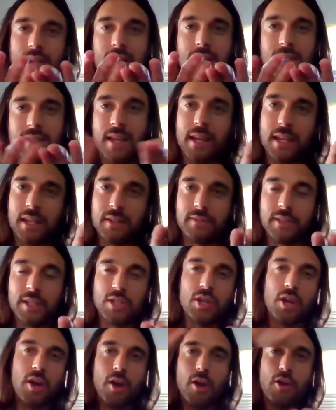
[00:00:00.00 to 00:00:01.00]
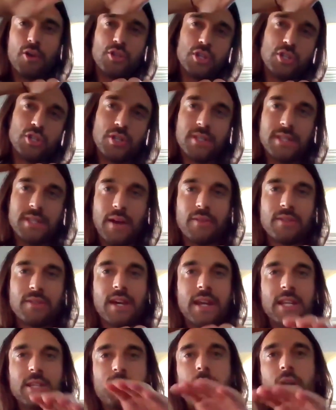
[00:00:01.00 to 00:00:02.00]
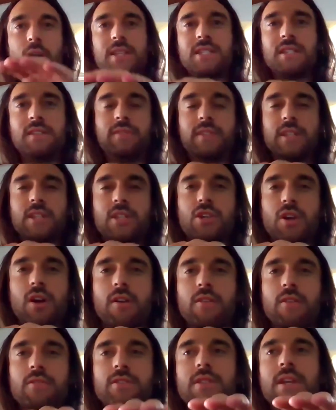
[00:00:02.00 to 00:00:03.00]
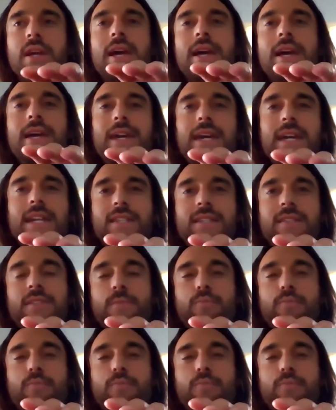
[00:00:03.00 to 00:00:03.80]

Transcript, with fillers: is negatively charged and just outside is positively charged, it's the